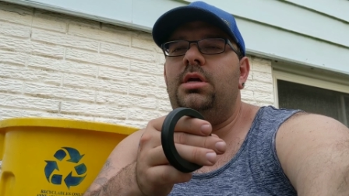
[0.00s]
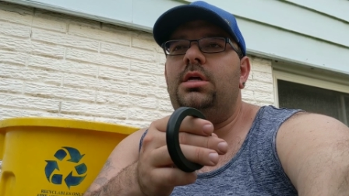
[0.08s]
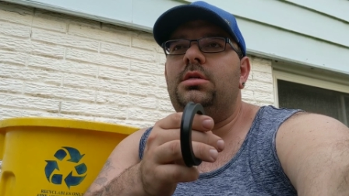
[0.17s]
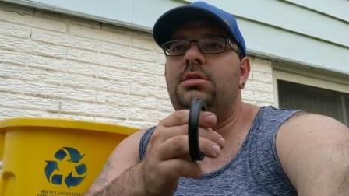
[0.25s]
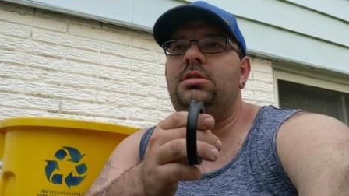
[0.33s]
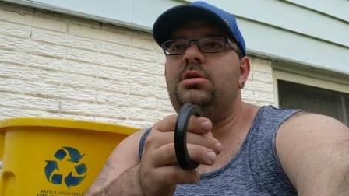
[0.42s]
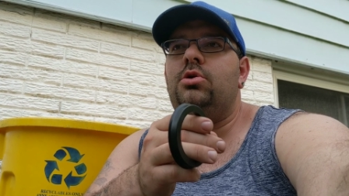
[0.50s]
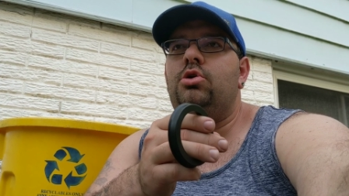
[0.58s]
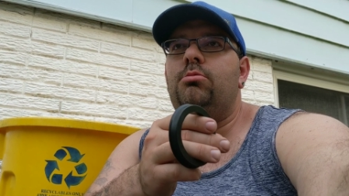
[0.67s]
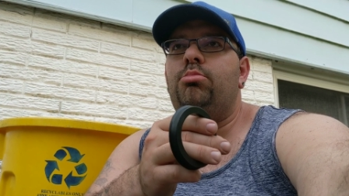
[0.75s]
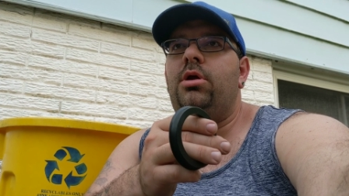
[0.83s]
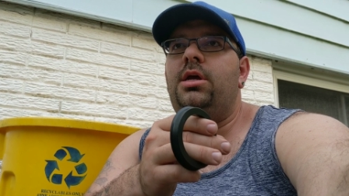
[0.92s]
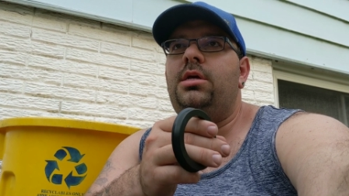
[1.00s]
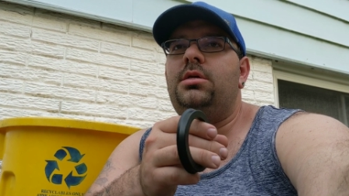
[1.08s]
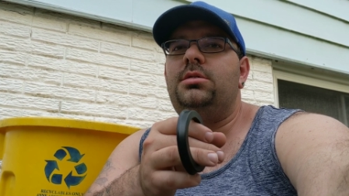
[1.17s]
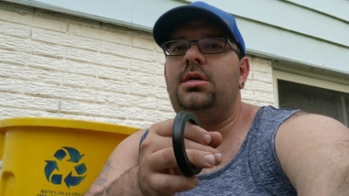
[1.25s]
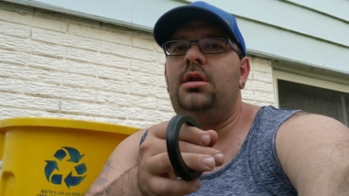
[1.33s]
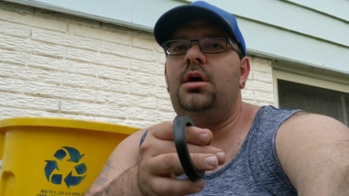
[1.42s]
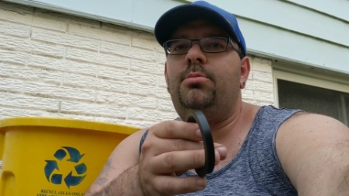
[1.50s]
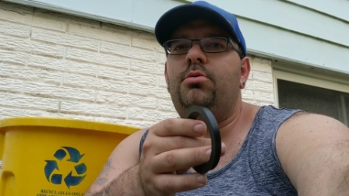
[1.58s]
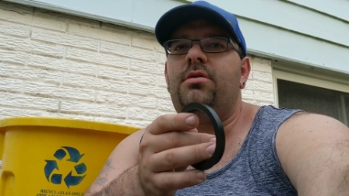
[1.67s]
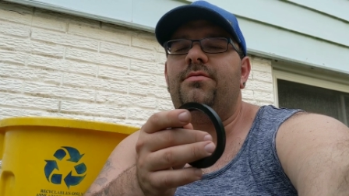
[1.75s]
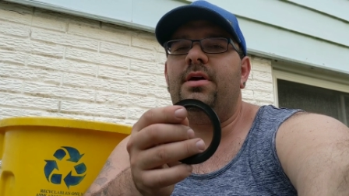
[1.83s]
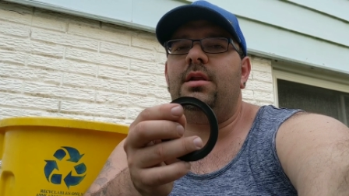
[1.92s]
to reconsider your braking
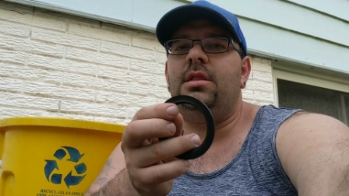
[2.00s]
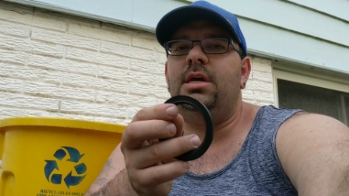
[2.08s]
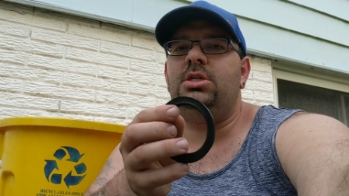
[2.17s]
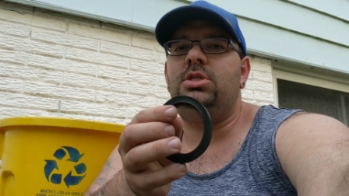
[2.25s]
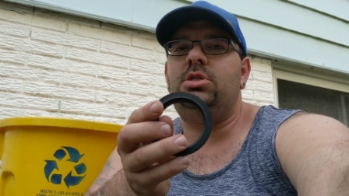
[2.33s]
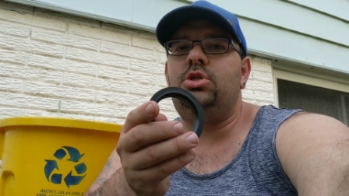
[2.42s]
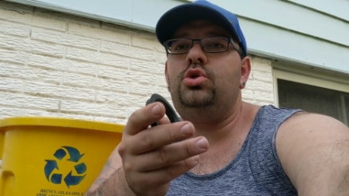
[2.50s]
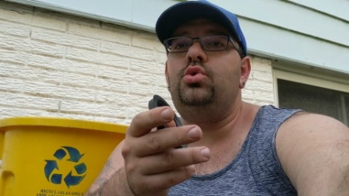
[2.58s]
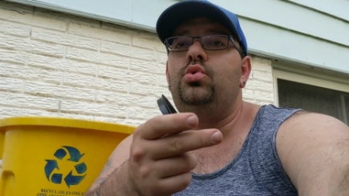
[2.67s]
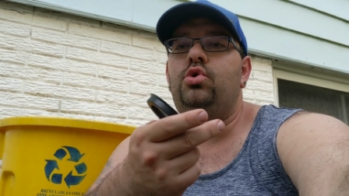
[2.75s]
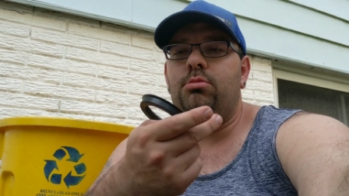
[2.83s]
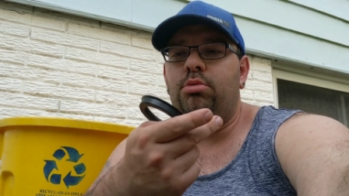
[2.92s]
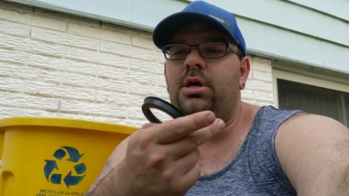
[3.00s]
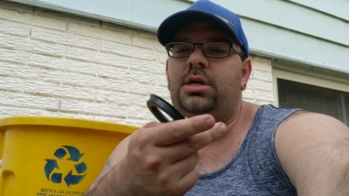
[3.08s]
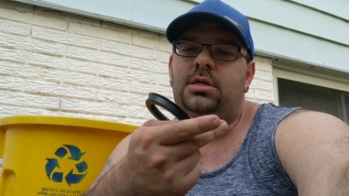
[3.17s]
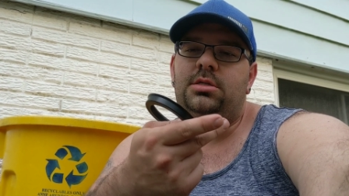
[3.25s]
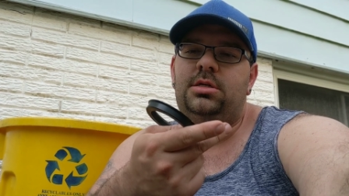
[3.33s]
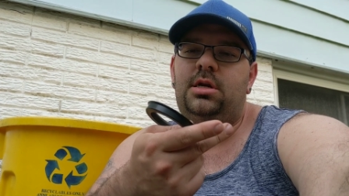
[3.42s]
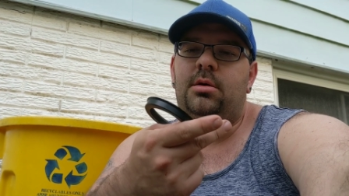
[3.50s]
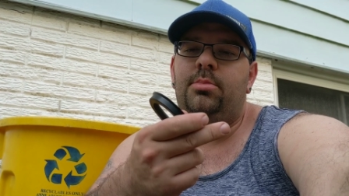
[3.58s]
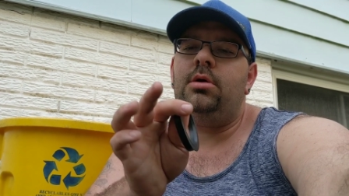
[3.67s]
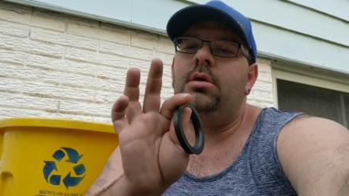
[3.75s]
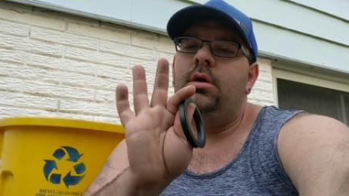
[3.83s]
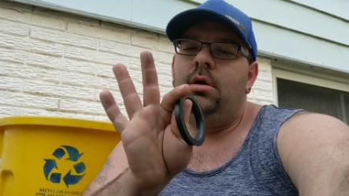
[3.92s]
setup or the ventilation to your braking
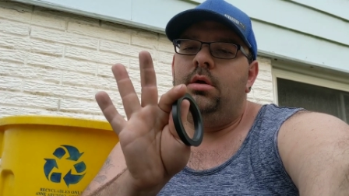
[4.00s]
setup.